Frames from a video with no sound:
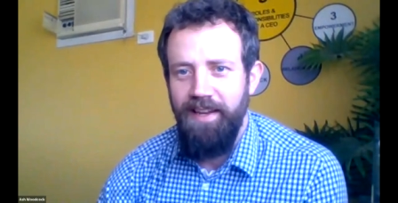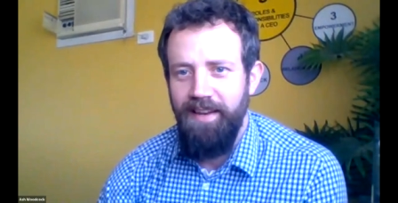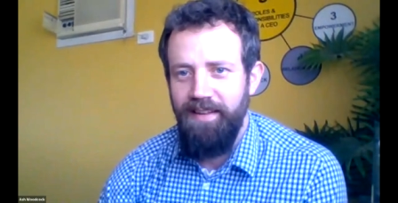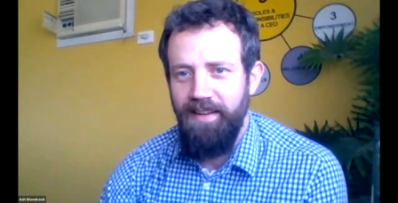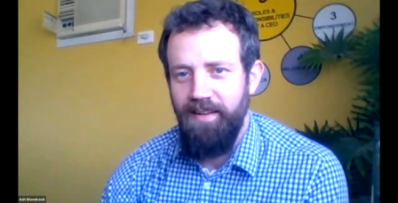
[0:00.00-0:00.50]

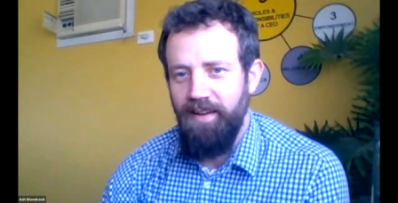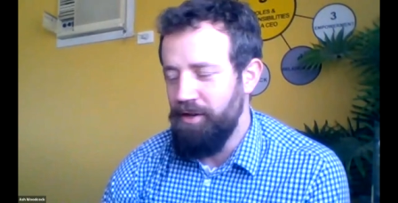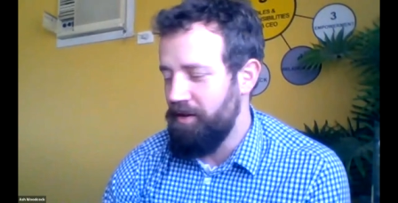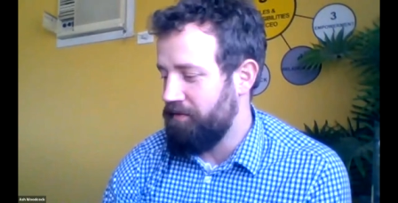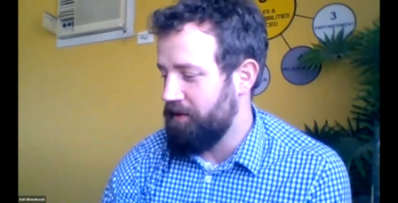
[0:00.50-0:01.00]
And I
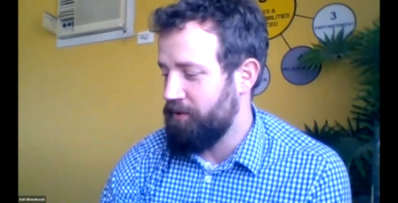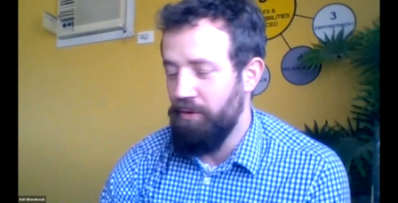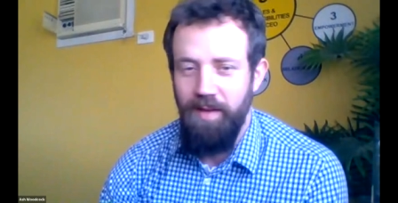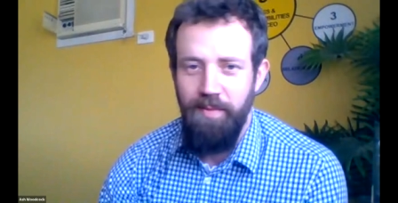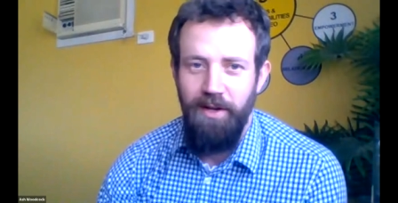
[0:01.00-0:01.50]
don't know if you
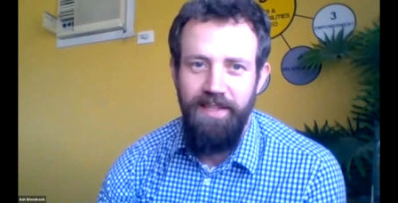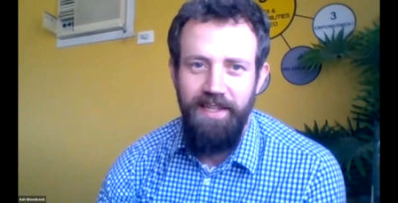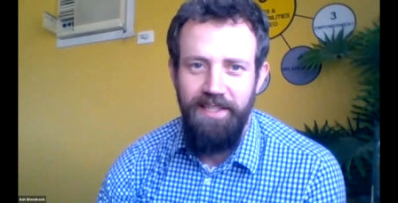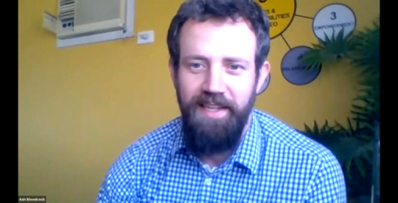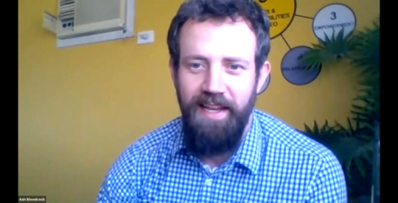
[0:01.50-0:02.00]
saw there, but I was
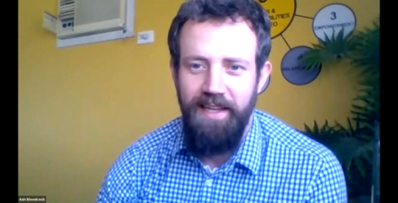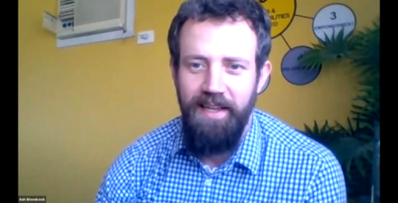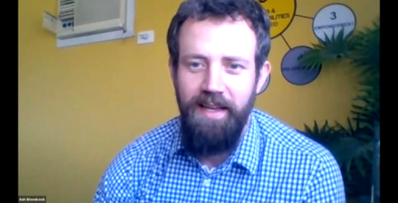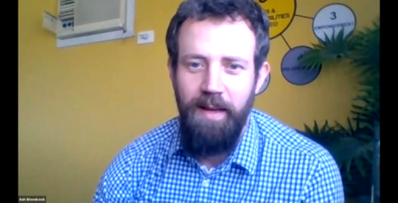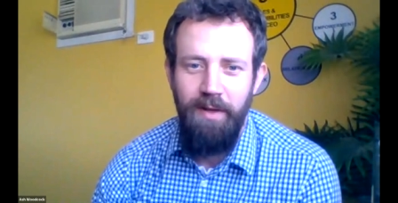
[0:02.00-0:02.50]
actually
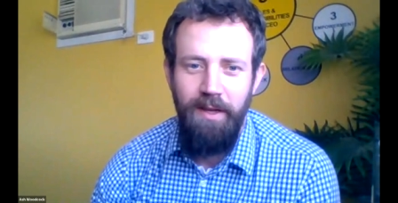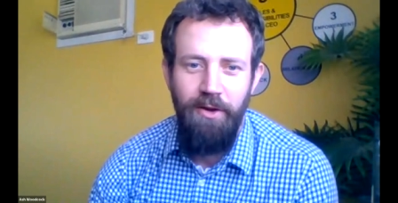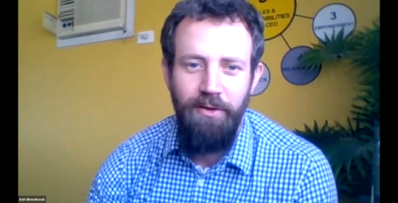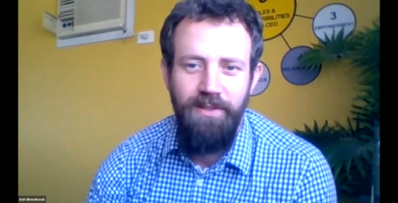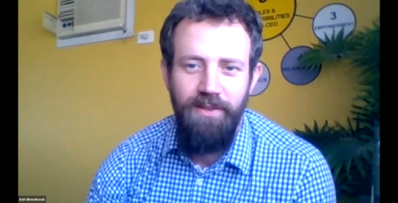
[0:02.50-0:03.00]
taking a couple of
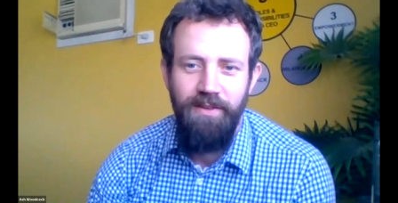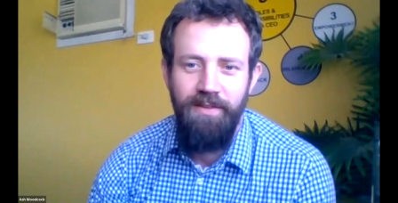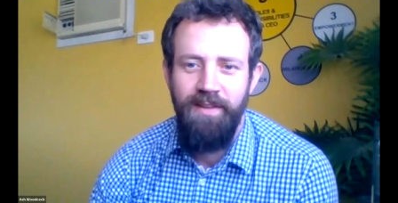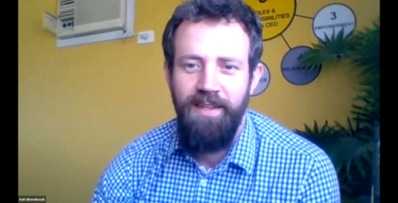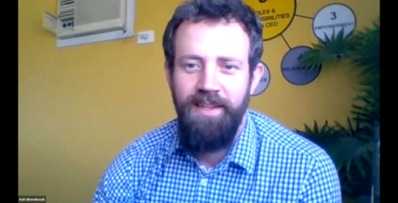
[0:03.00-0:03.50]
notes on